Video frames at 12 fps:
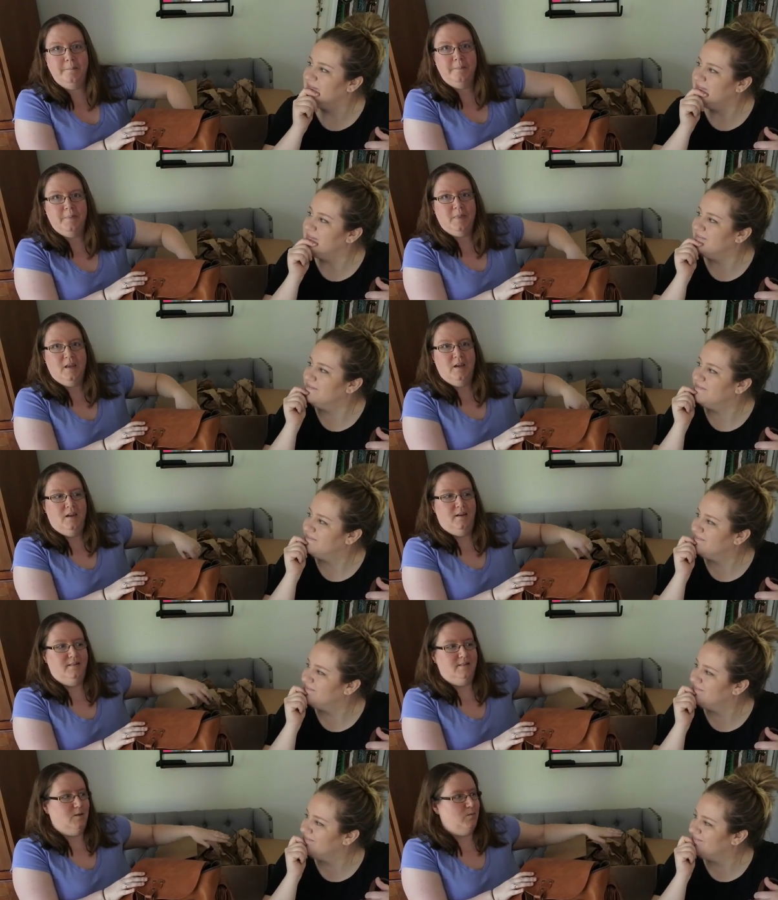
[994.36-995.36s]
Speaker 1: Mm -hmm.
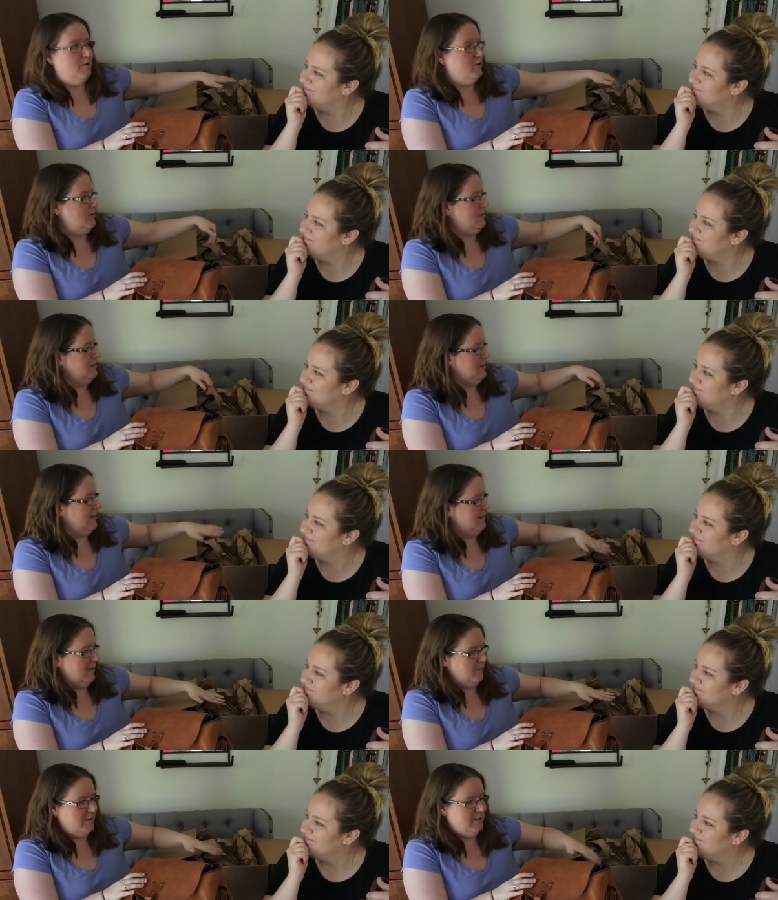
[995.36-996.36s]
And so we just set it
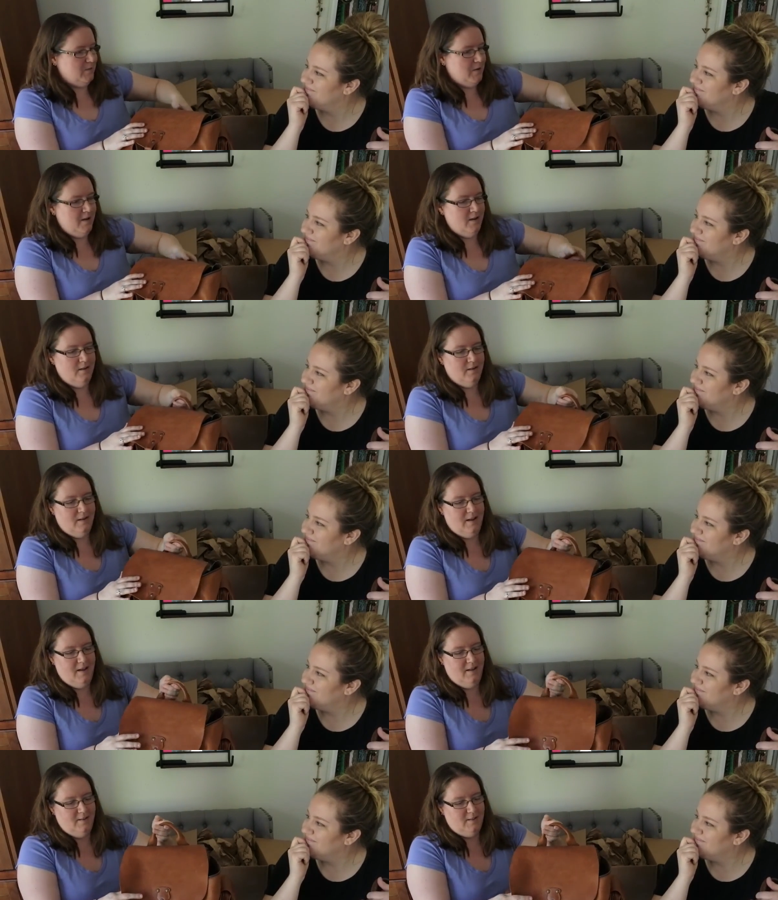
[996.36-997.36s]
down this way.
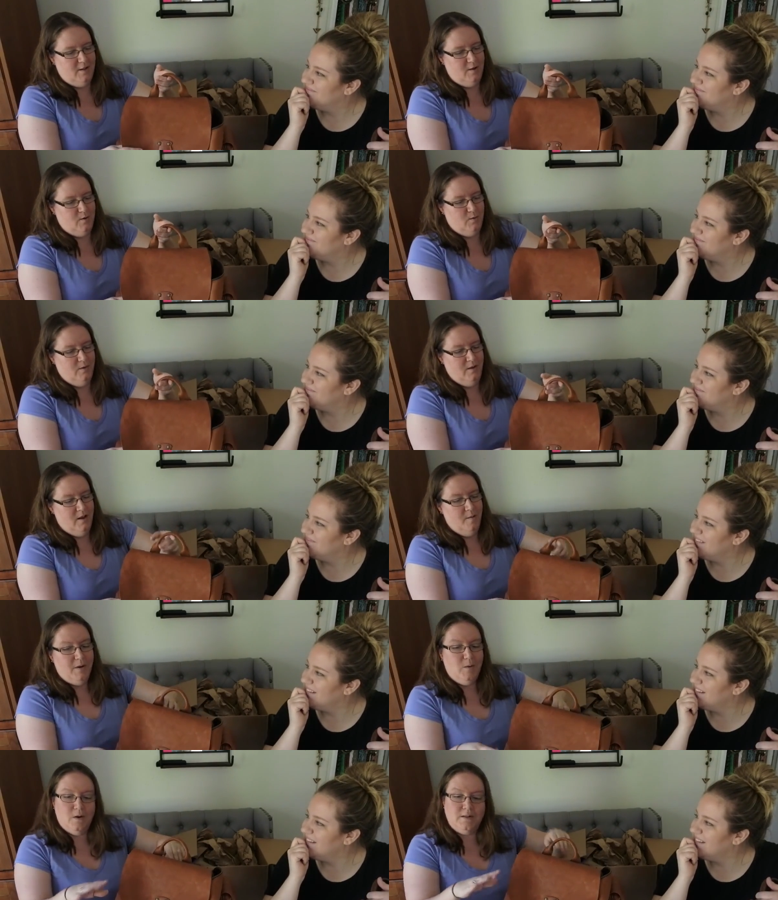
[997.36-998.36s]
And so,
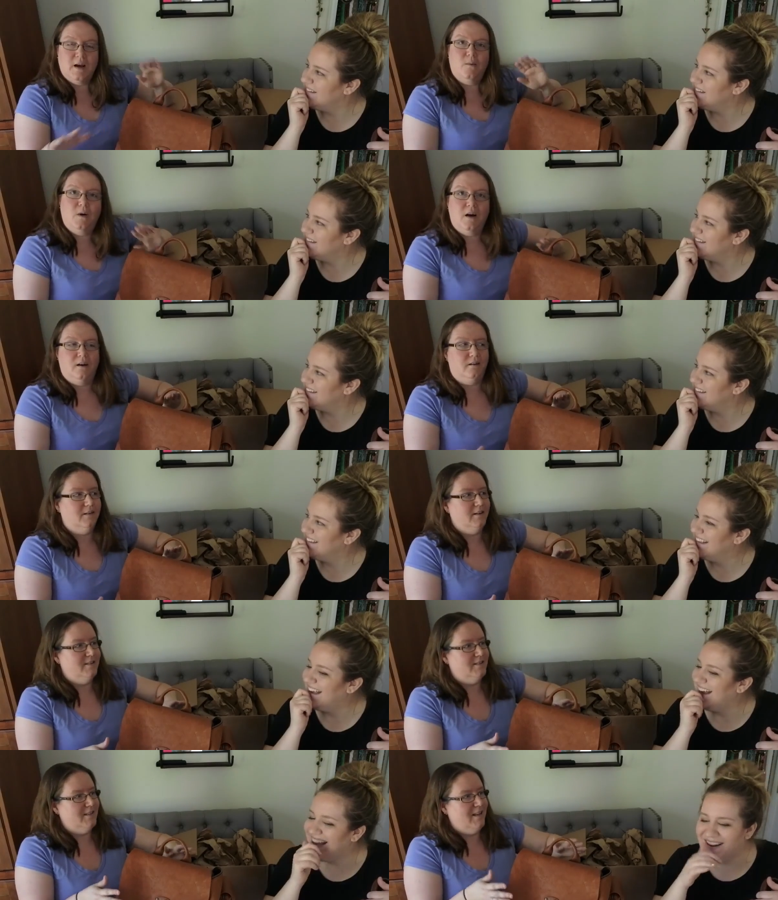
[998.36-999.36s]
but it worked out well
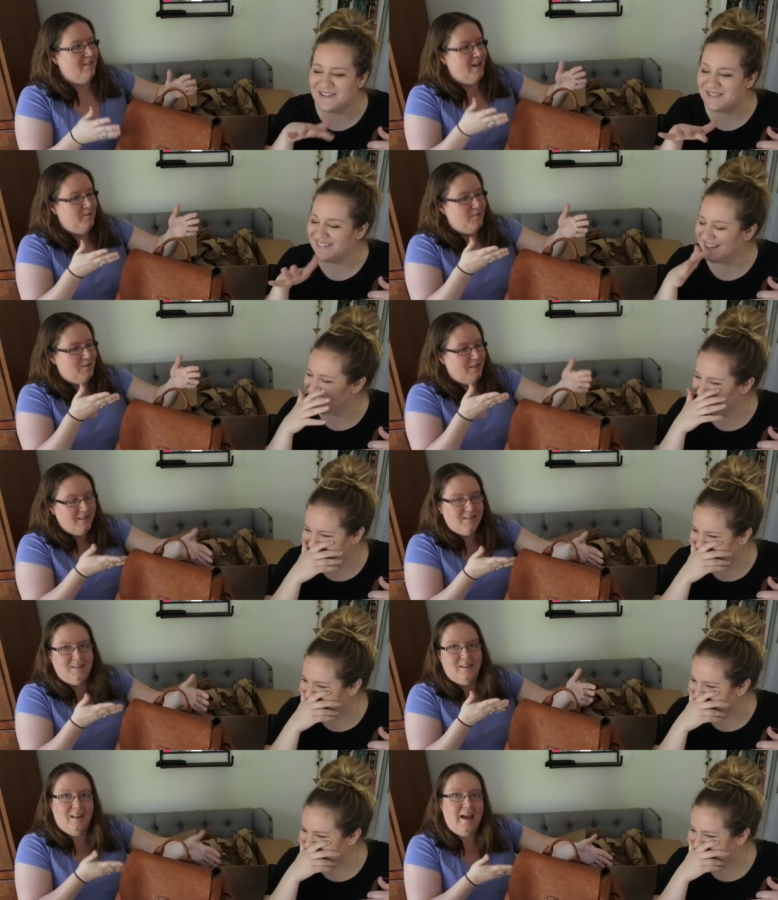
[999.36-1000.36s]
because they oh. left this
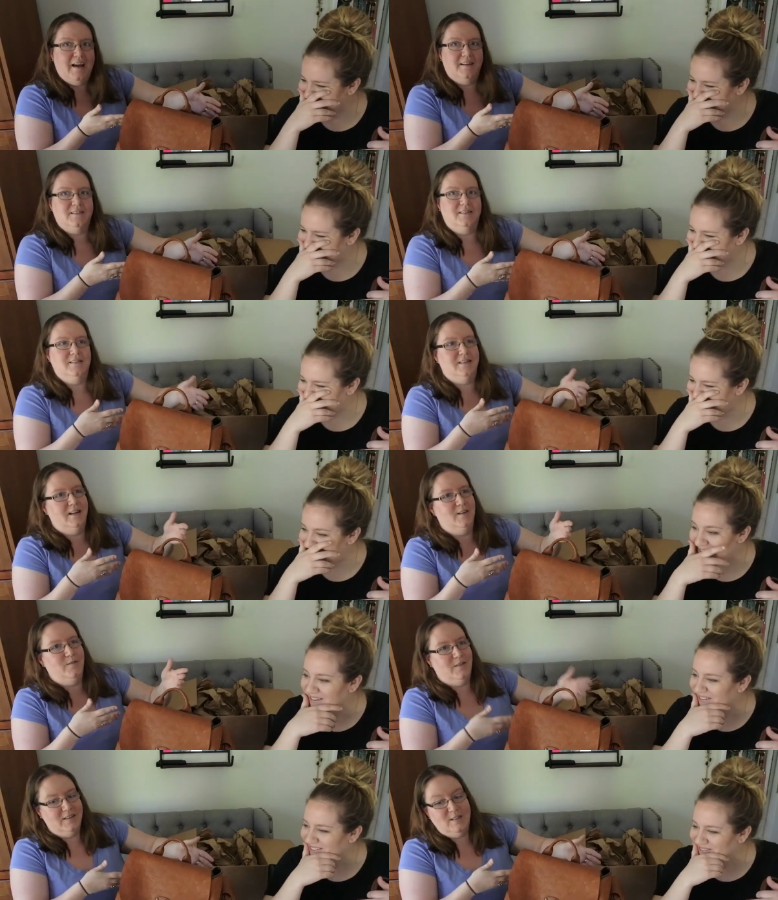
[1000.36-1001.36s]
Speaker 2: to last instead
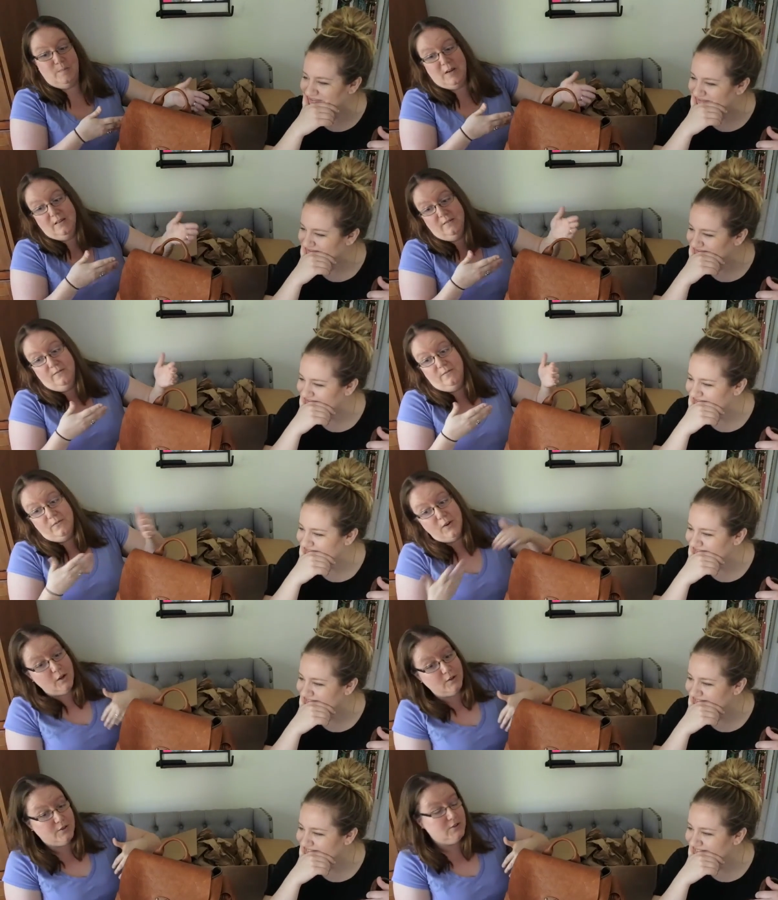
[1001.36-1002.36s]
of this being
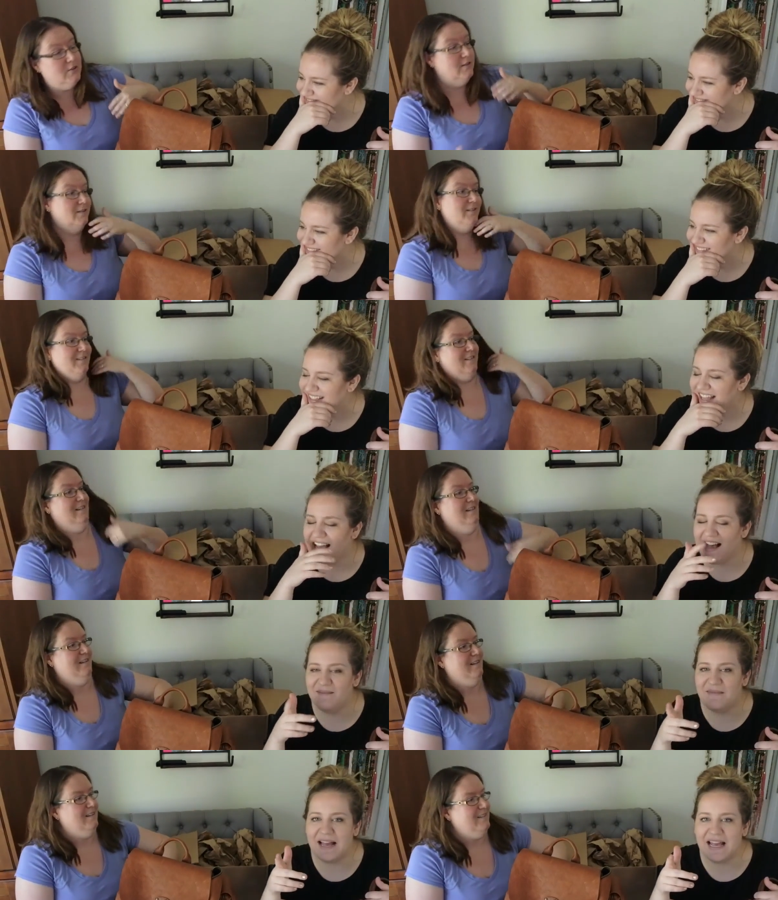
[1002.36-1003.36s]
first.
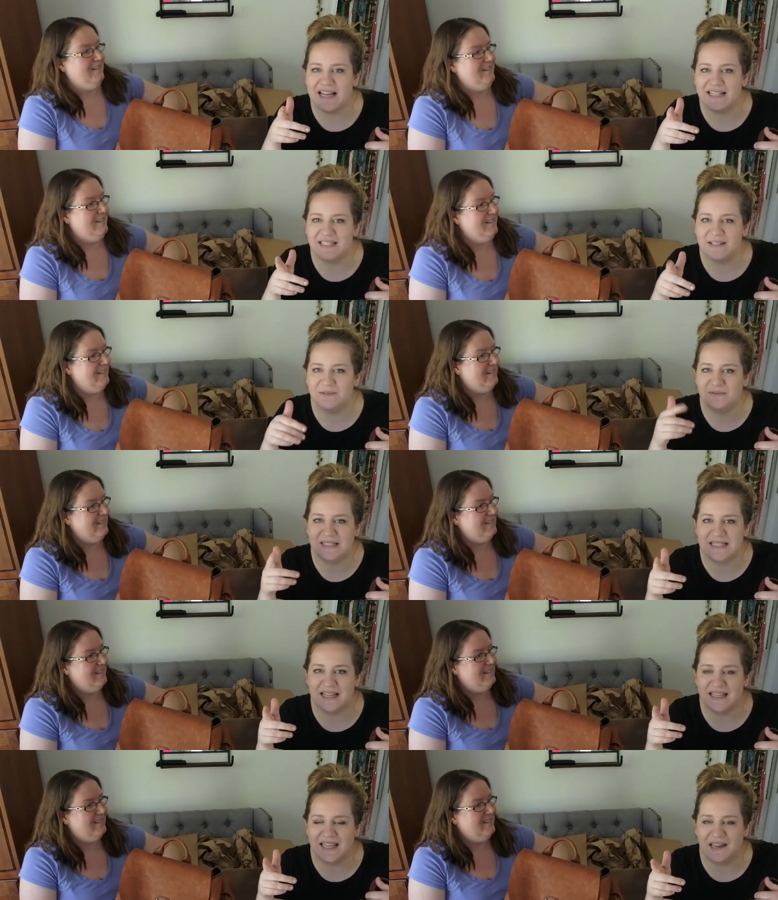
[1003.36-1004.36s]
Um, I had to
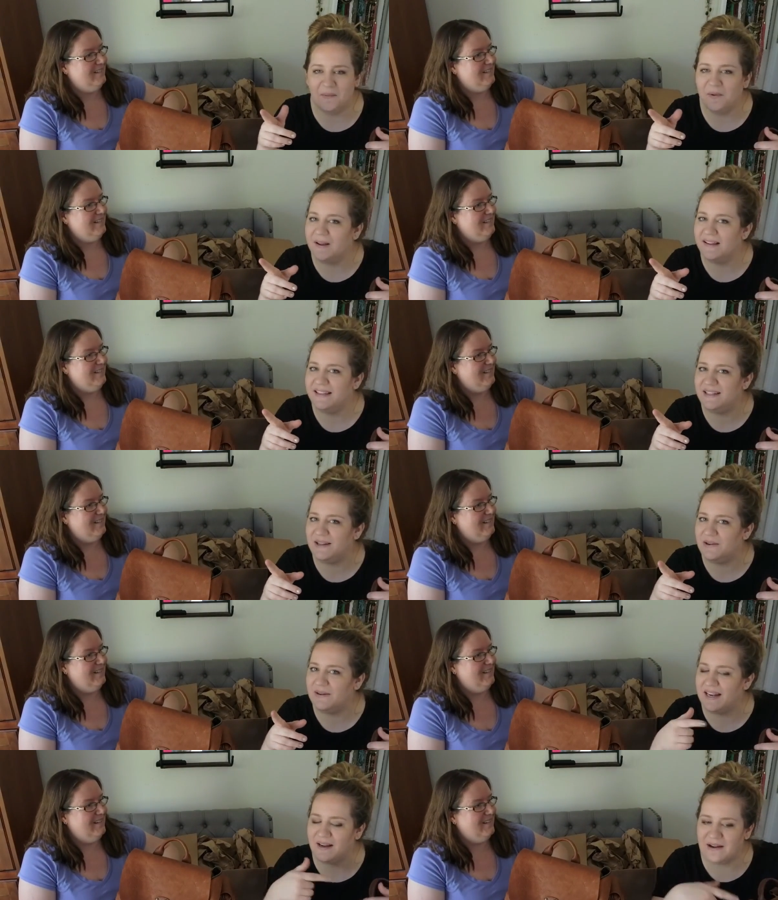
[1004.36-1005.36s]
reset the camera, you know,
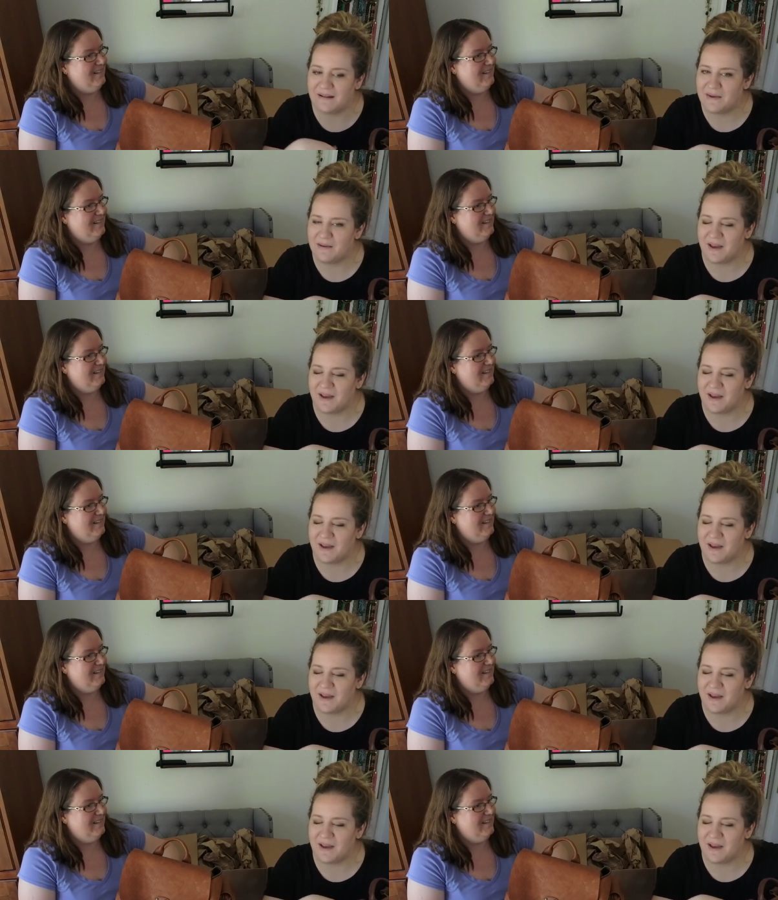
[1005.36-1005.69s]
and I grabbed my